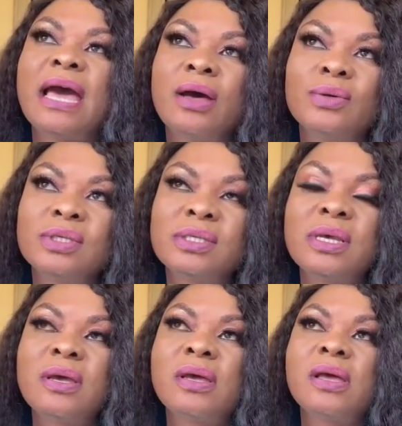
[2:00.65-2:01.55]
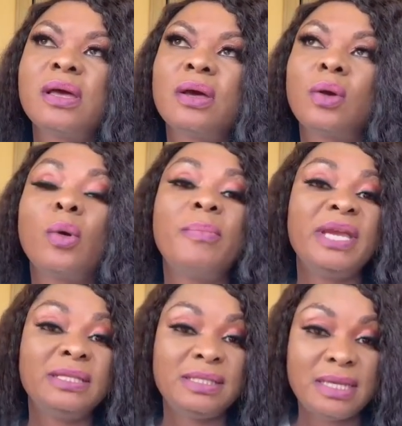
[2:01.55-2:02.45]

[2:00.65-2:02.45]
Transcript: house got burnt